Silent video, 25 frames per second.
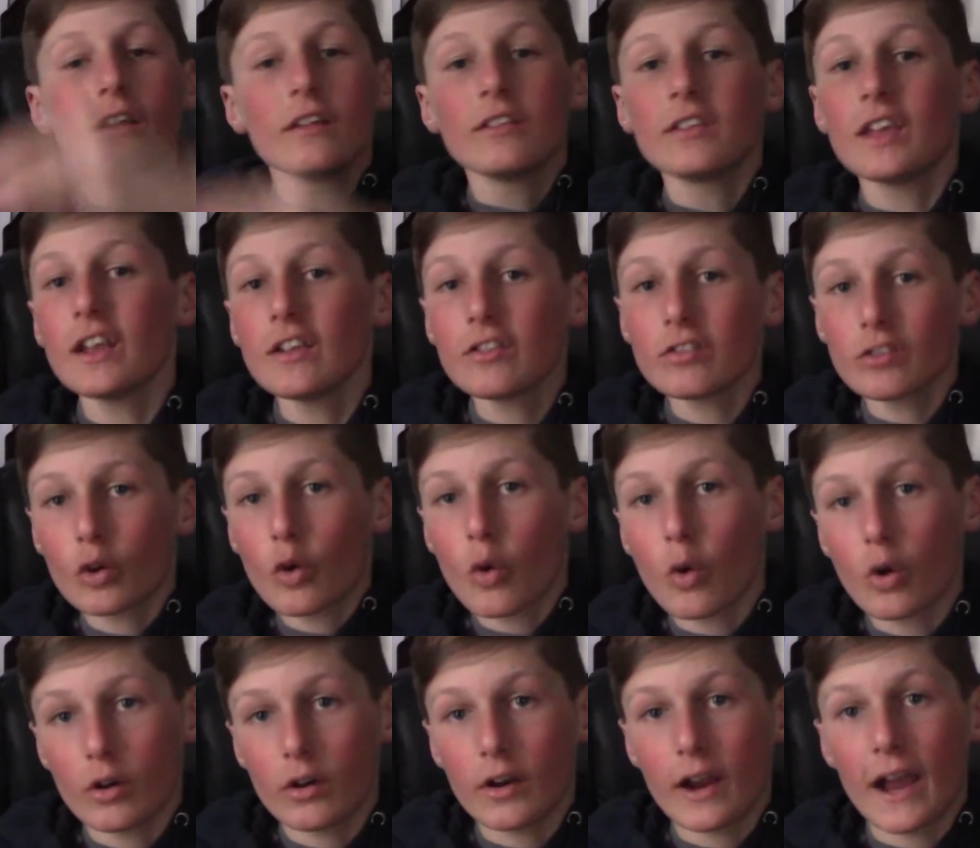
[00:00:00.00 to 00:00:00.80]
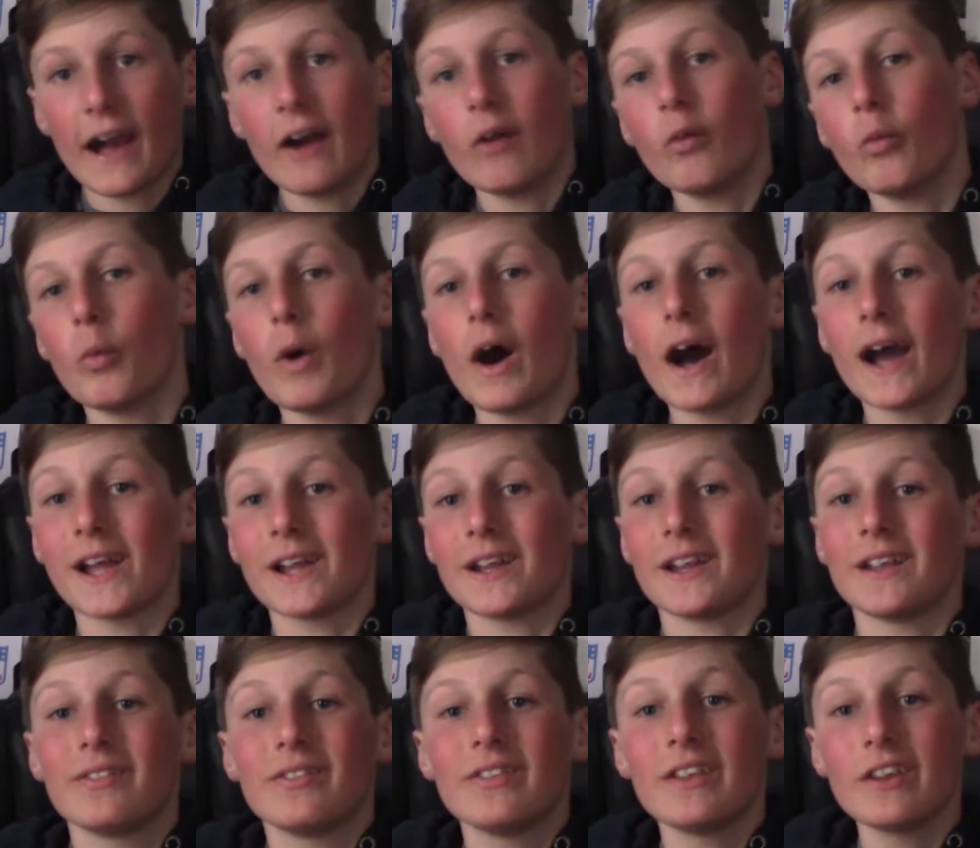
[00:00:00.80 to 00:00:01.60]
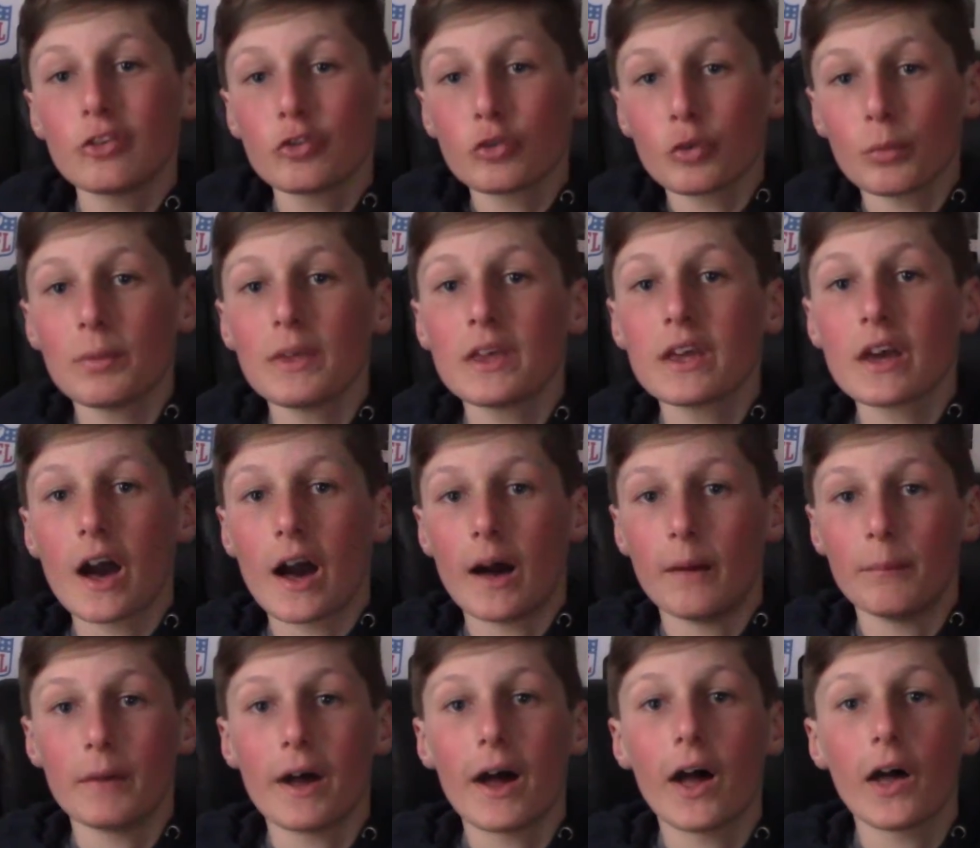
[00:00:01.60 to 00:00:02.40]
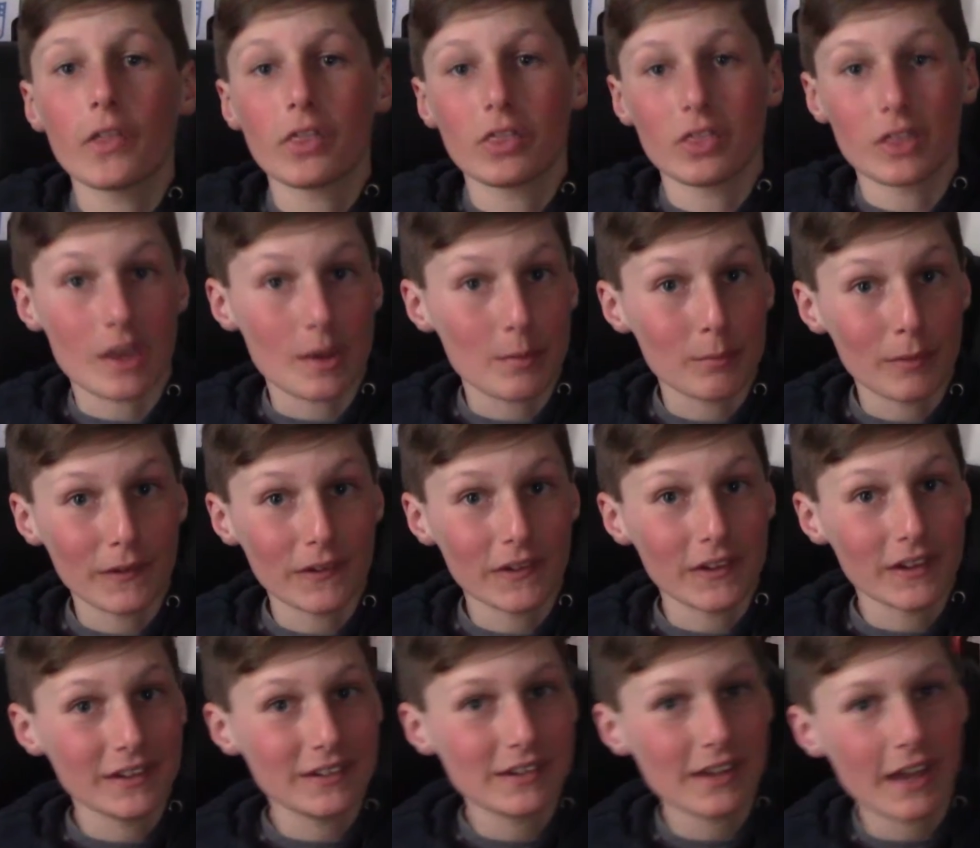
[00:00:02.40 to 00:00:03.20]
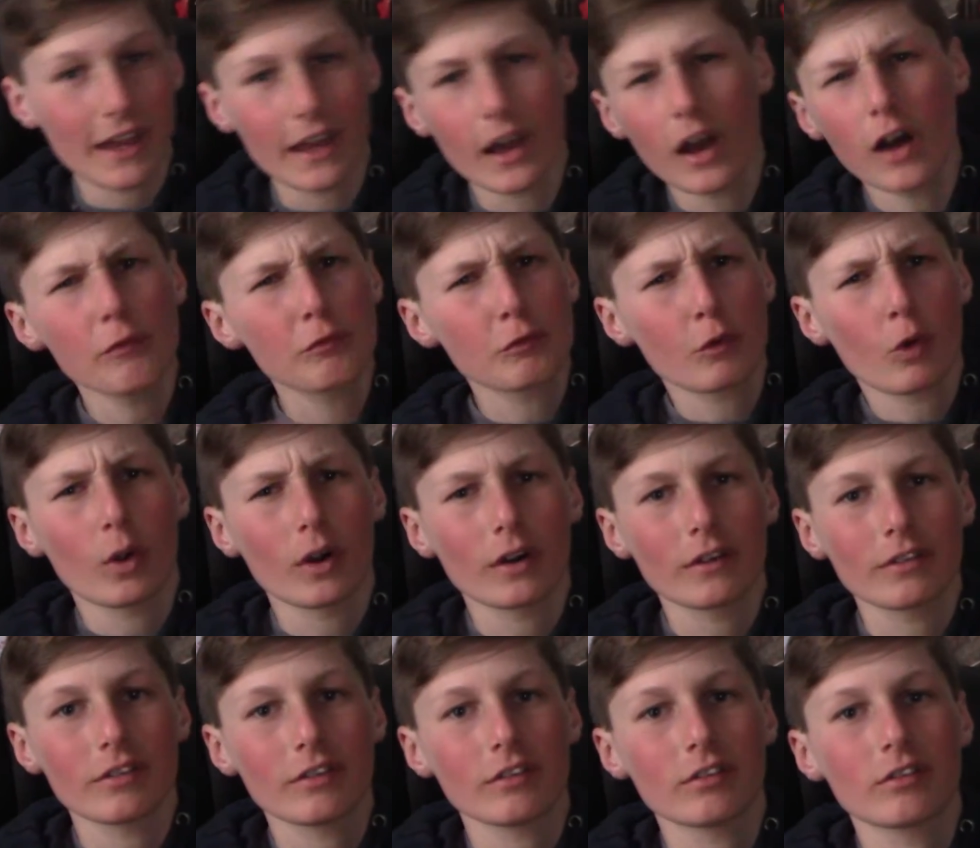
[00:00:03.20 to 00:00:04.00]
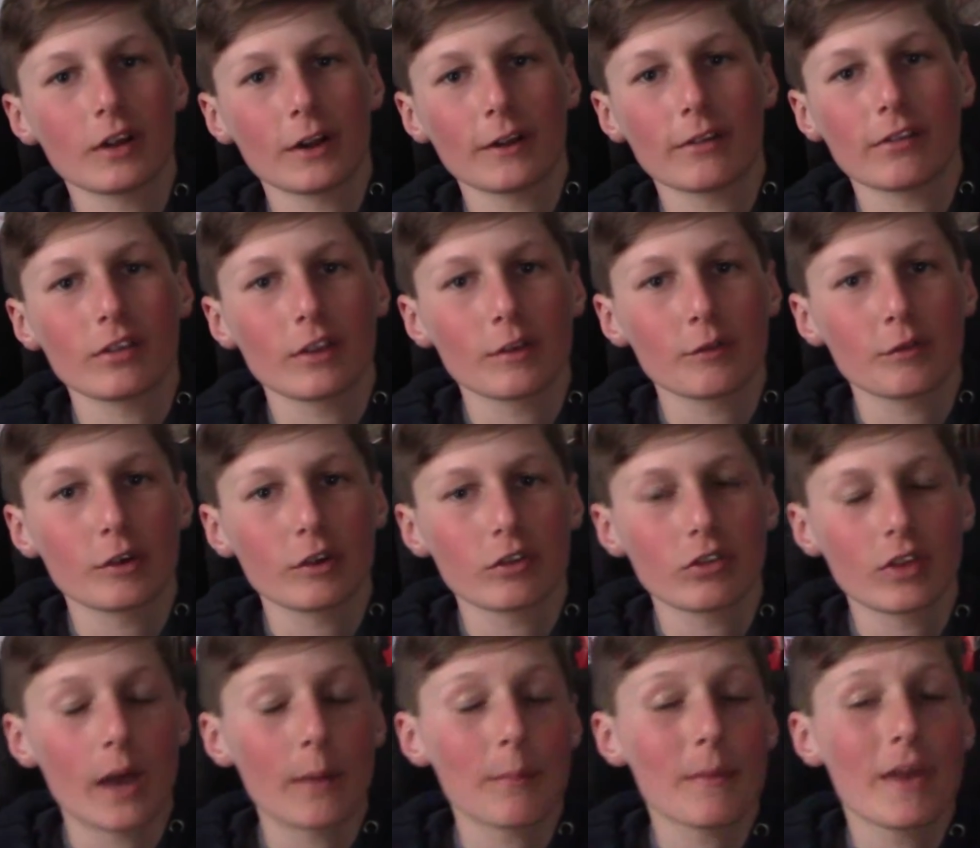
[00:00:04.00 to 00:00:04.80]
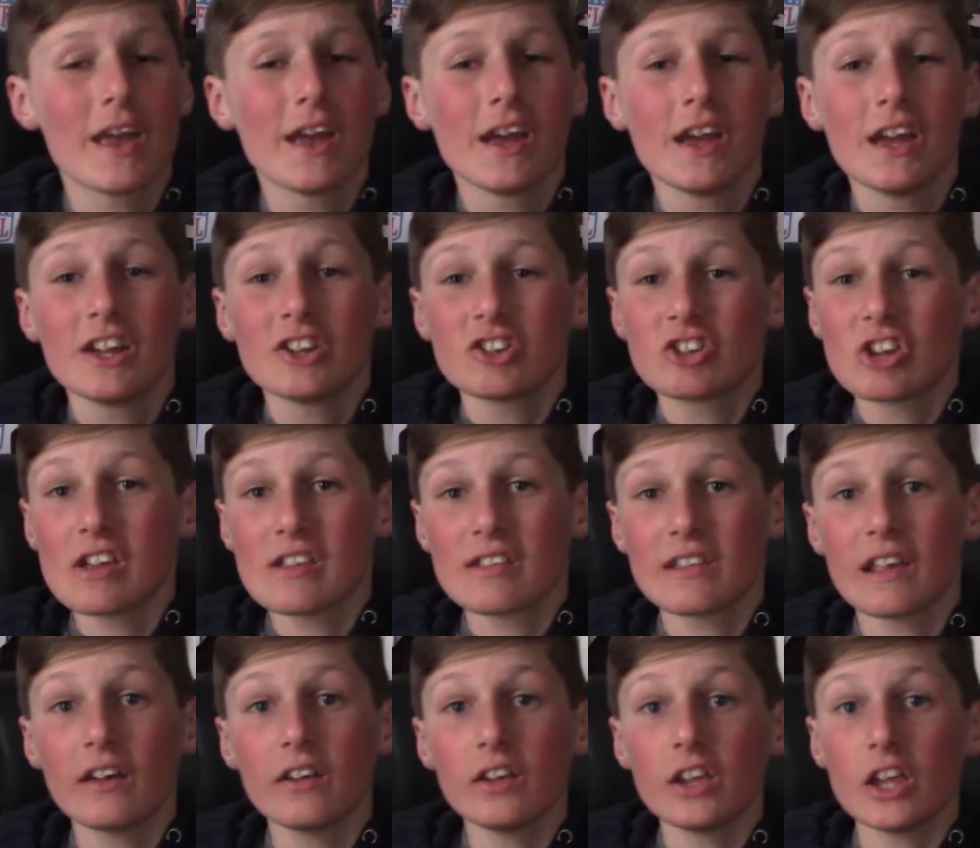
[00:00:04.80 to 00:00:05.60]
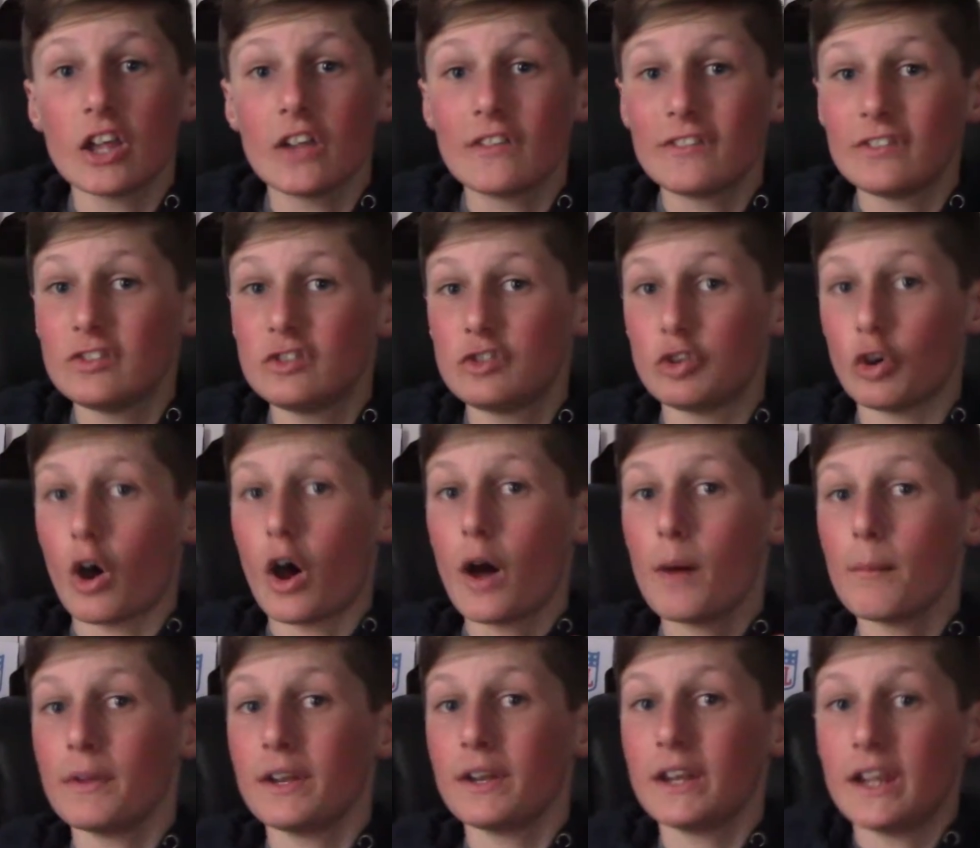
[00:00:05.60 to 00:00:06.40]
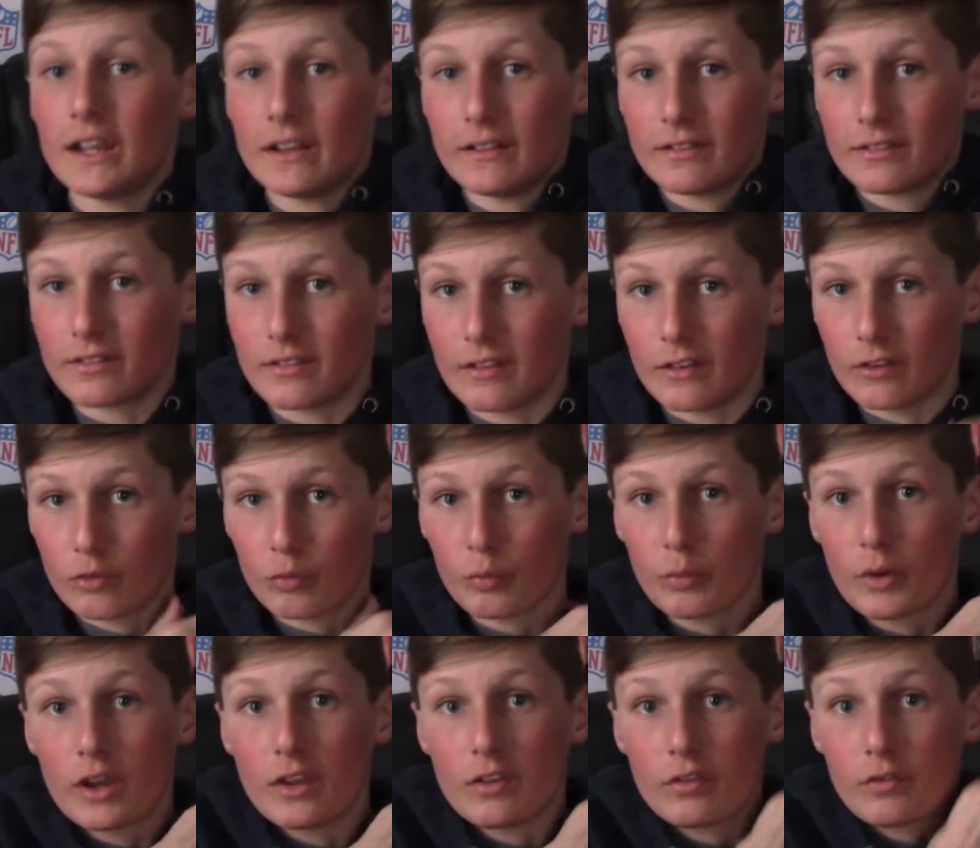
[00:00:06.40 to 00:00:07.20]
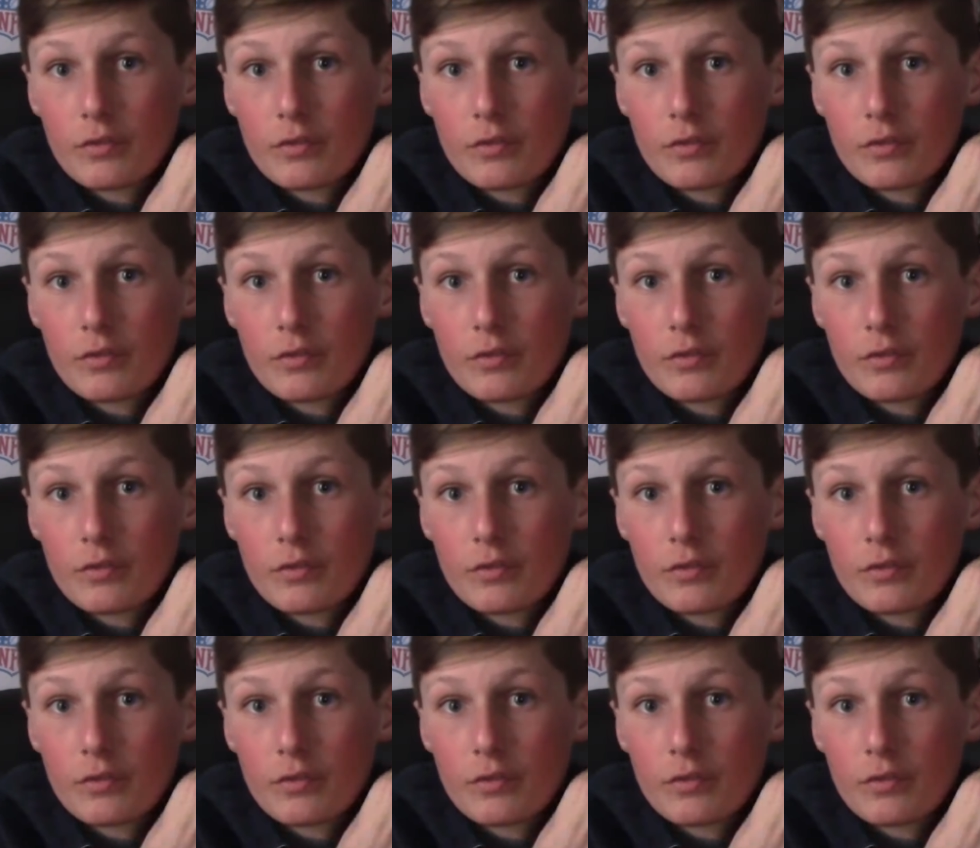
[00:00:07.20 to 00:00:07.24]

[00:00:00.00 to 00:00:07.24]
Takes the corner out wide, and this will become a theme of the day. Of course, it starts in the first lap. Chase Elliott dominates this race